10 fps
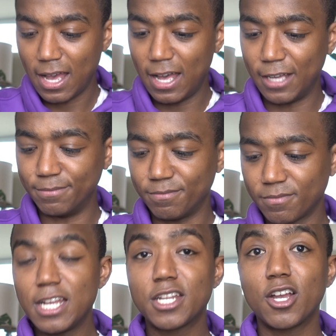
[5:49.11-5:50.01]
Um,
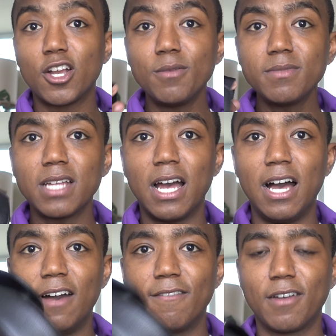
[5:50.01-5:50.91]
in terms
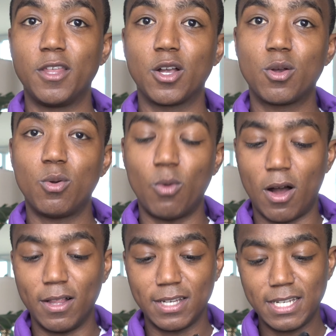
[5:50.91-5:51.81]
of the
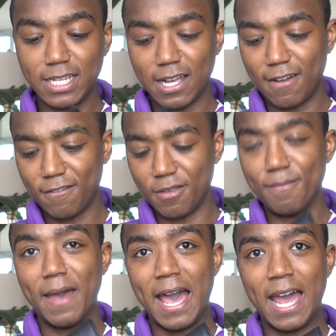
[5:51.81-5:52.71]
quality of the
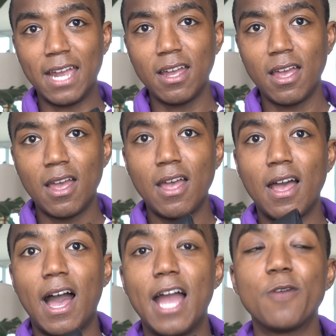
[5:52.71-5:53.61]
bag,
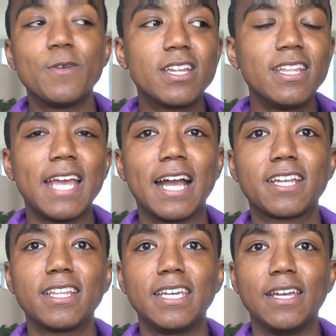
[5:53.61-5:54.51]
I originally
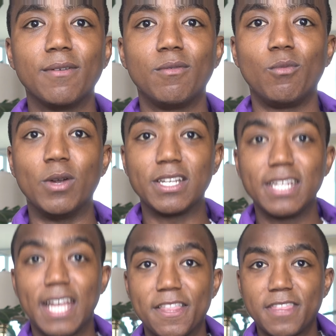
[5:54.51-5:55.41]
actually wanted
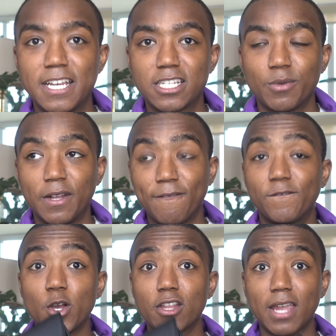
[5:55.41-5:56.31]
to get this when it
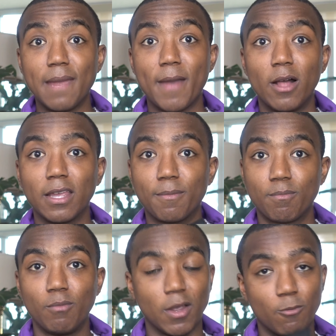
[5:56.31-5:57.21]
first came out, like,
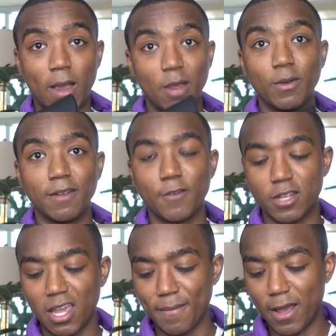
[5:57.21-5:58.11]
like right when it
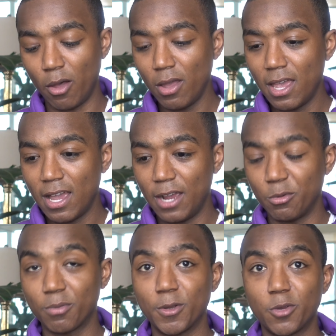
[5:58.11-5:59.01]
first came out. It
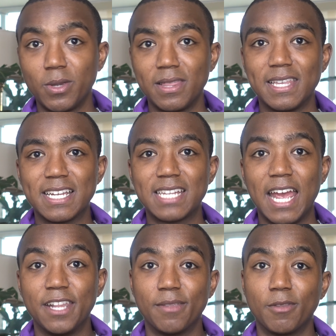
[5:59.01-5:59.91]
was between this
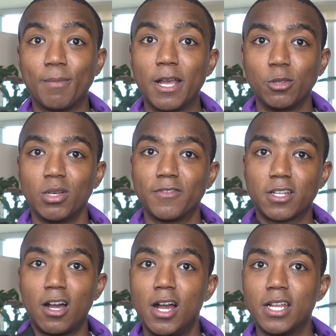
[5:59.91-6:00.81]
and the, my Louis
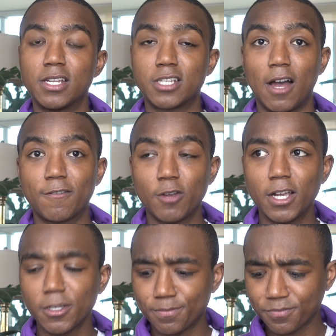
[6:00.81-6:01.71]
Vuitton soft
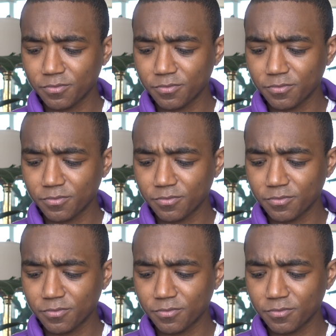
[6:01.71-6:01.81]
trunk.